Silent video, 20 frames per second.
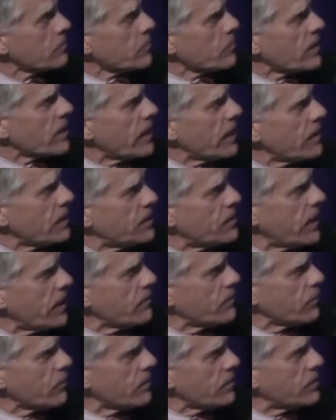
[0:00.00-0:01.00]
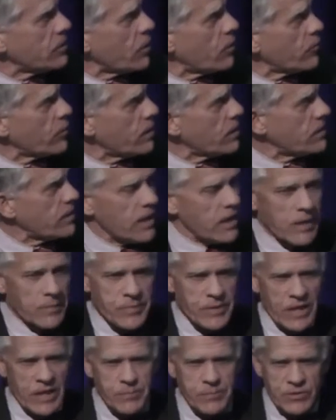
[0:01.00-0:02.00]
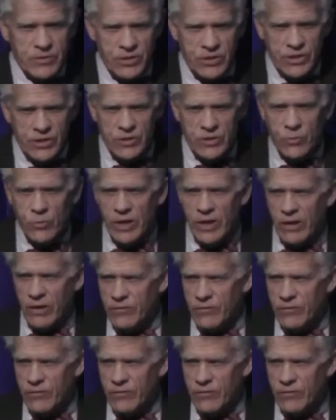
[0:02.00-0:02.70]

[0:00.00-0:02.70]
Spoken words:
and Denver is over the top at position 12.